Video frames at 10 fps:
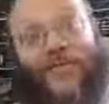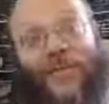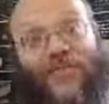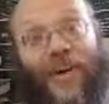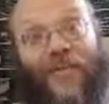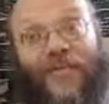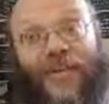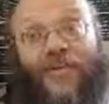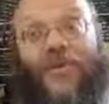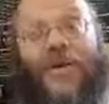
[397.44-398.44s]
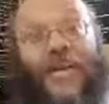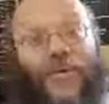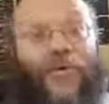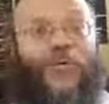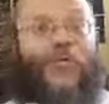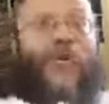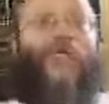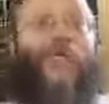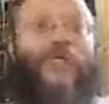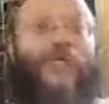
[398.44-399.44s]
to Avraham Avinu, he would
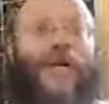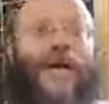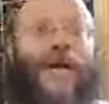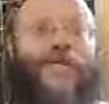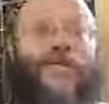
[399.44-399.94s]
grow. So